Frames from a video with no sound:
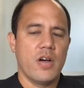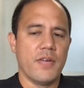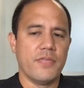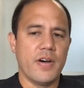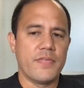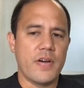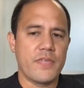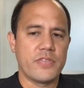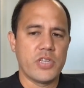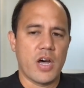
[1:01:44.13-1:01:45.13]

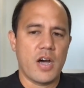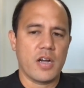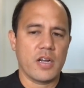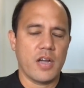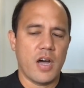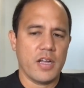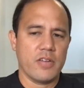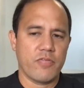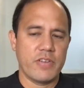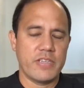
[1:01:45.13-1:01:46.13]
of dog
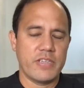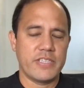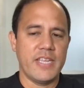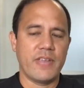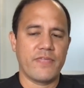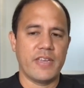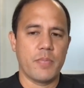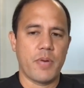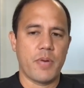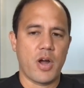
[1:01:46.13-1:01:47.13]
receiving
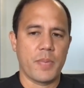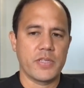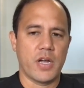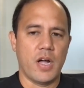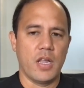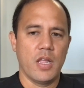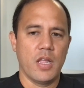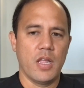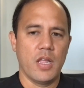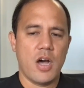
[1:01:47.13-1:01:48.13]
phenobarbital